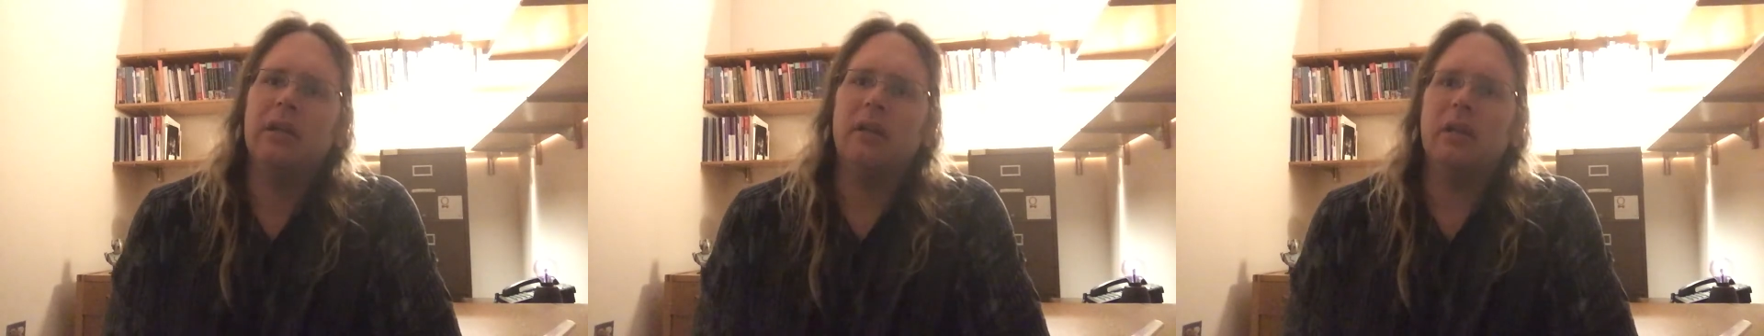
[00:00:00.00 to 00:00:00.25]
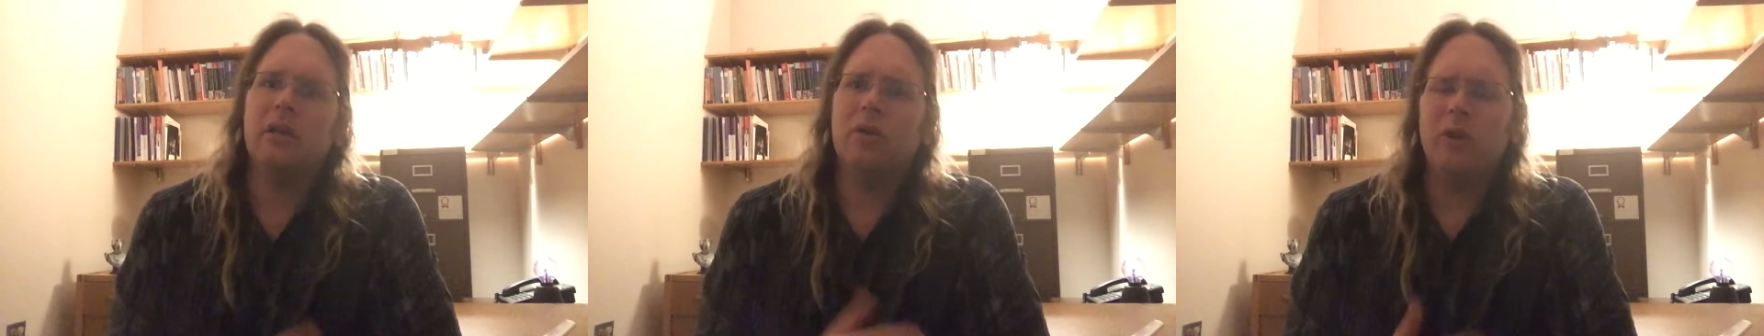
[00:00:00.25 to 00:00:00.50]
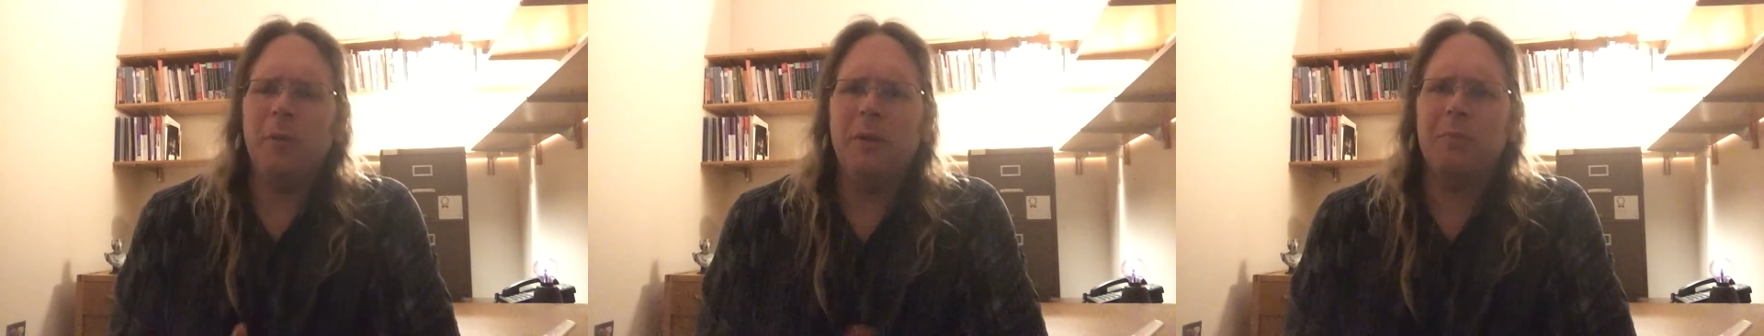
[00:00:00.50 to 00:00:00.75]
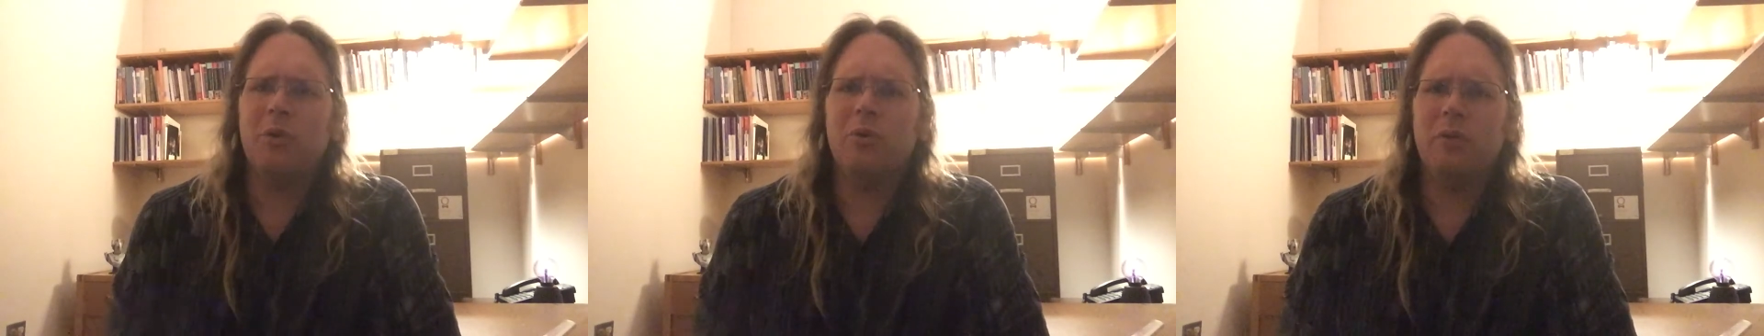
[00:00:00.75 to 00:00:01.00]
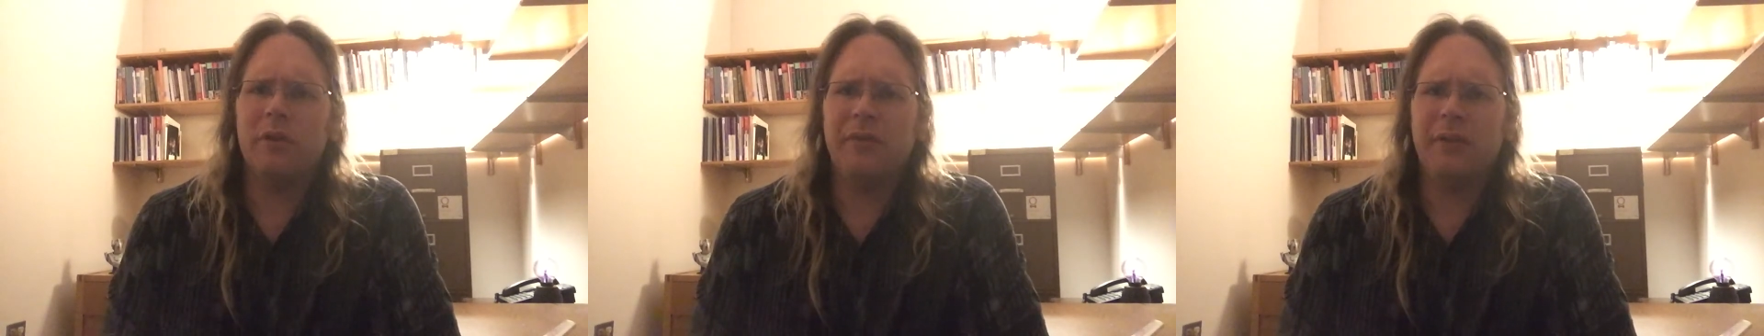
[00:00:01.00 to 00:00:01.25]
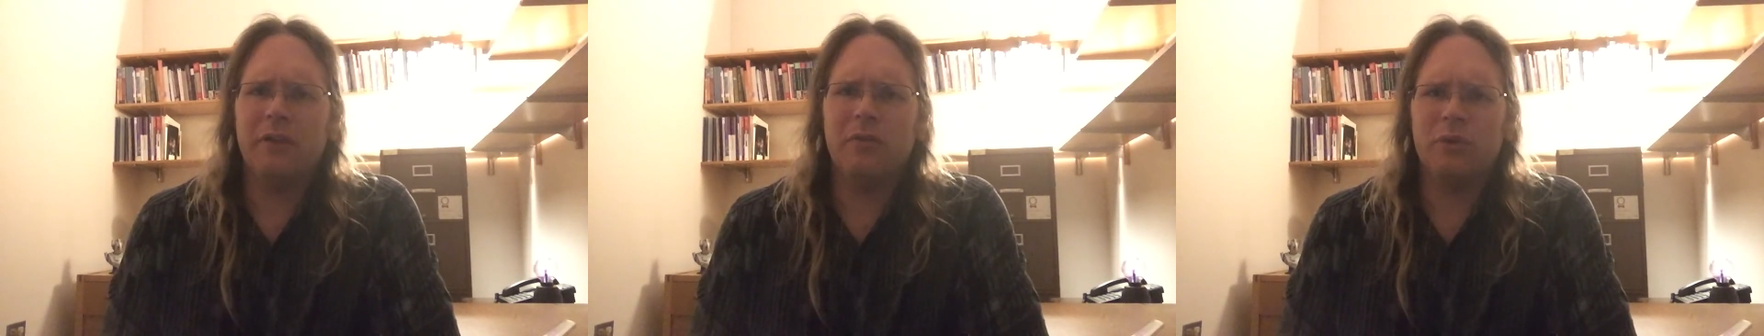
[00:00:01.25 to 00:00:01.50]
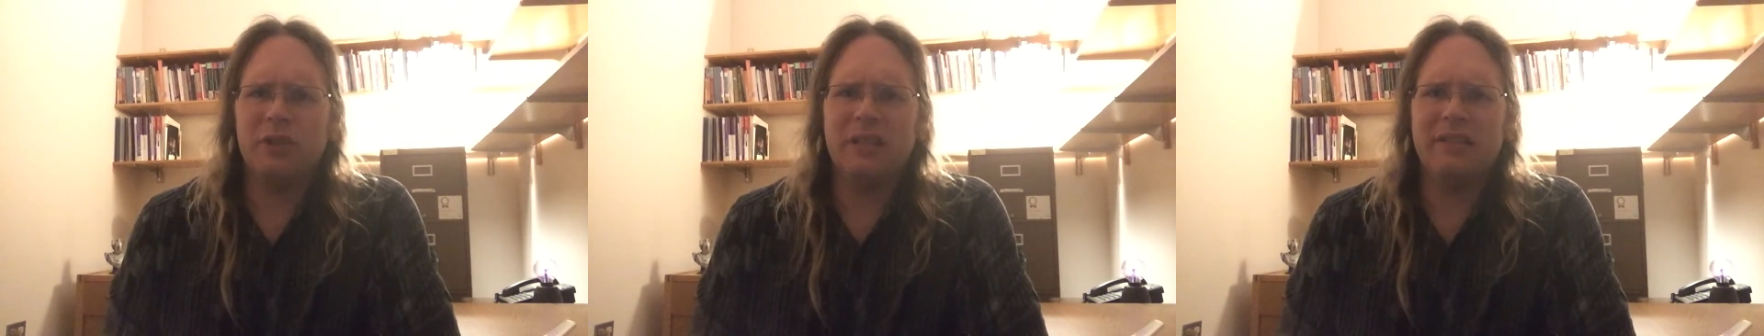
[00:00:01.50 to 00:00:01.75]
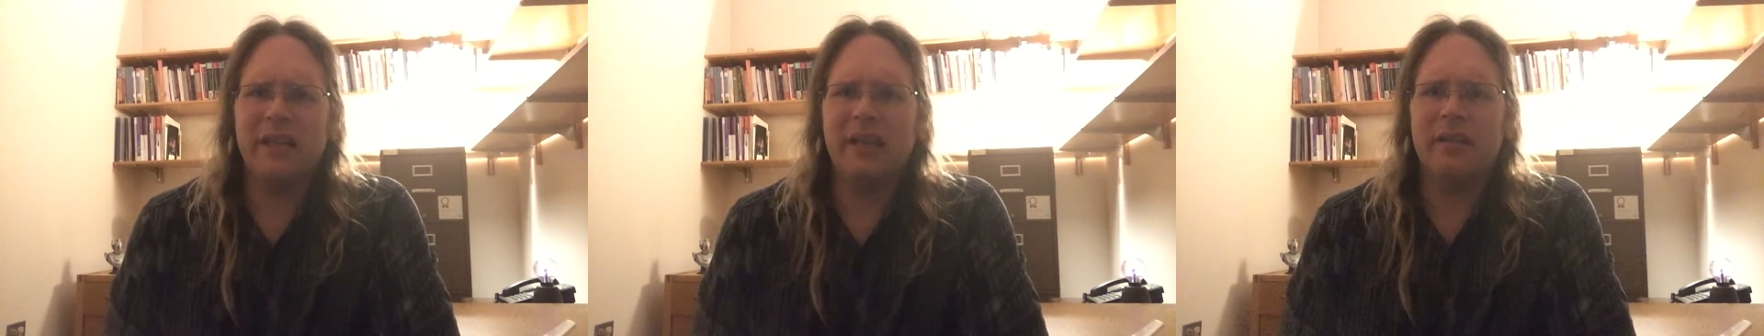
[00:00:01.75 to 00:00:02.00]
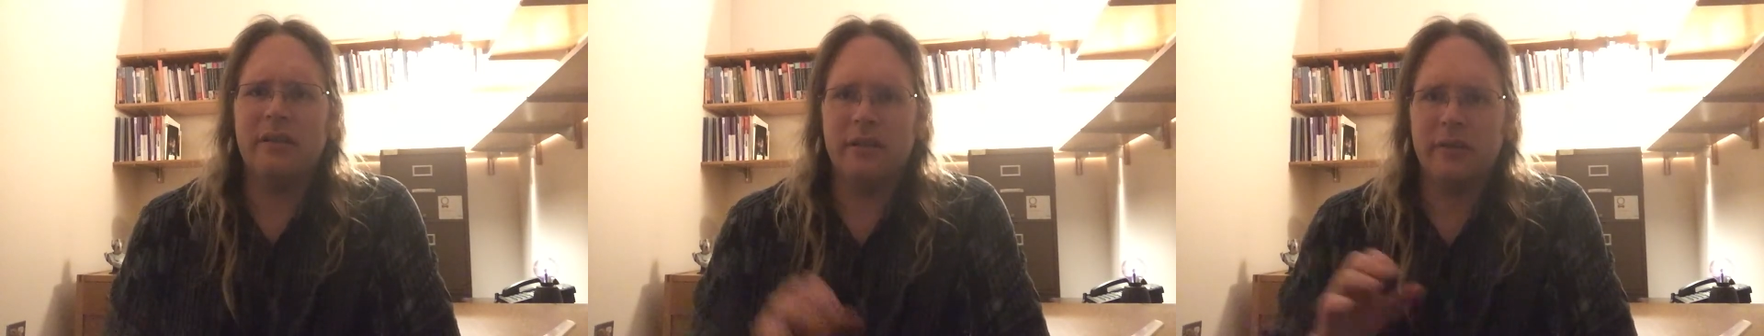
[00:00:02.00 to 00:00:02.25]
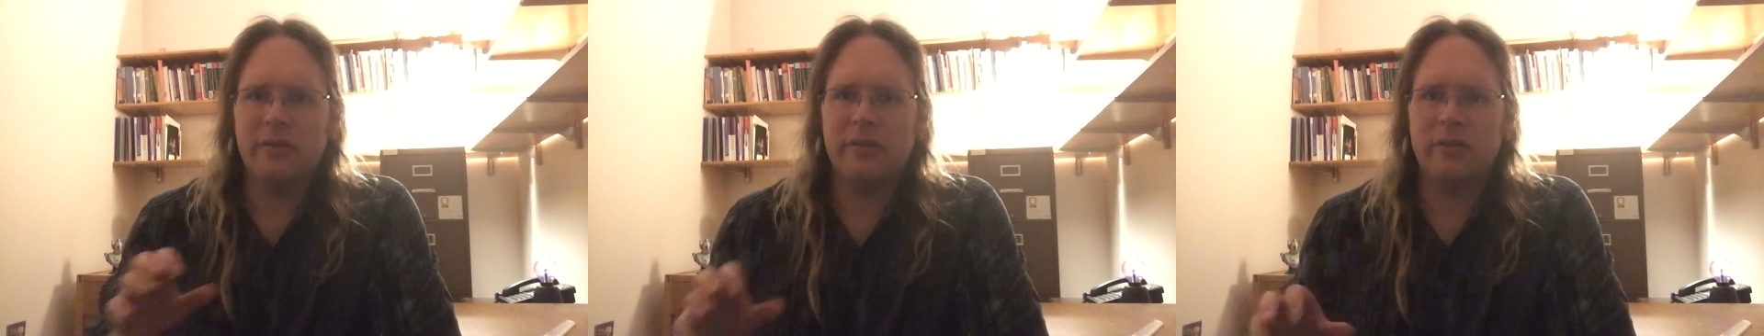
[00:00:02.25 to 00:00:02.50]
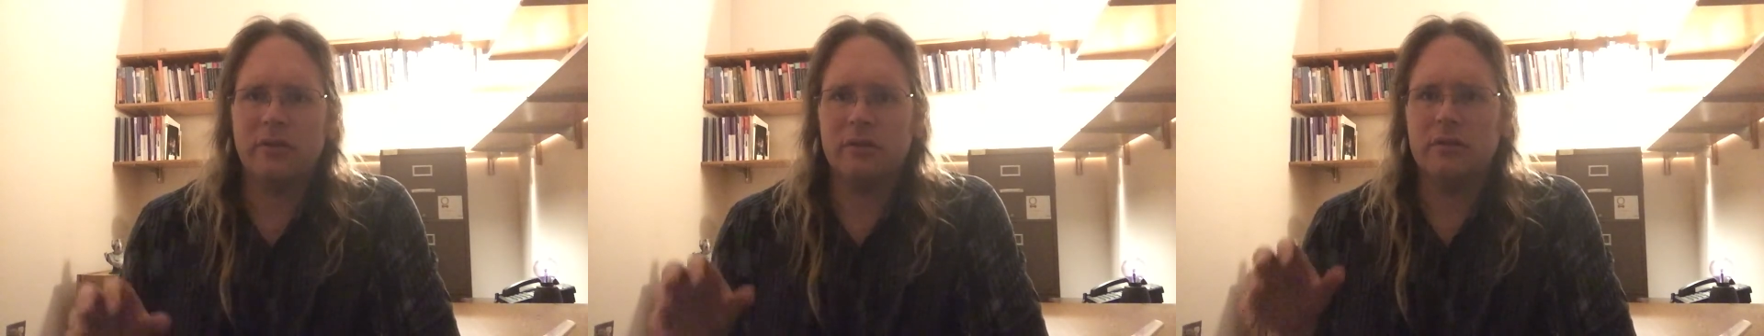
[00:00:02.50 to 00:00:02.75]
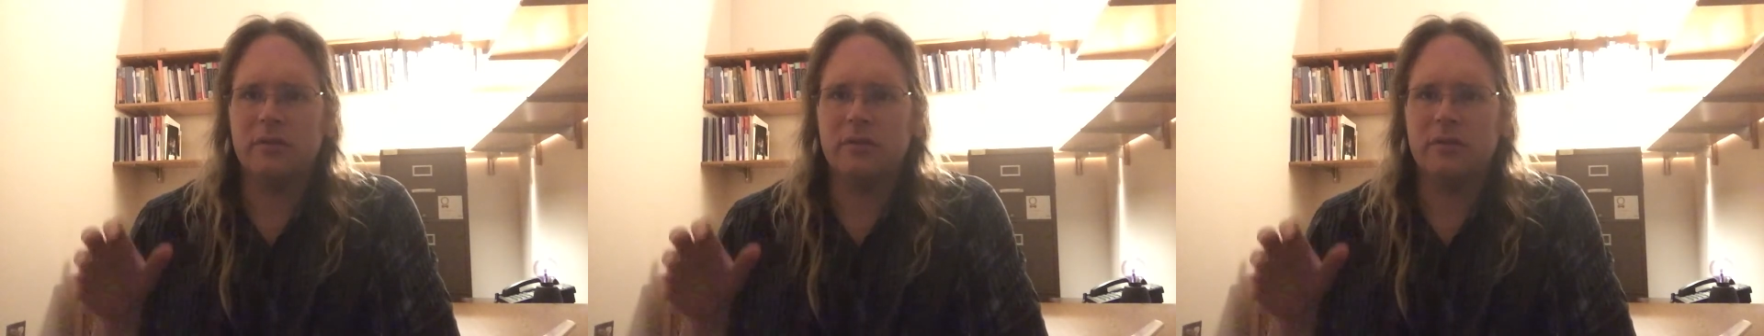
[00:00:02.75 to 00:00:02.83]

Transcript: The only people who I think have really taken this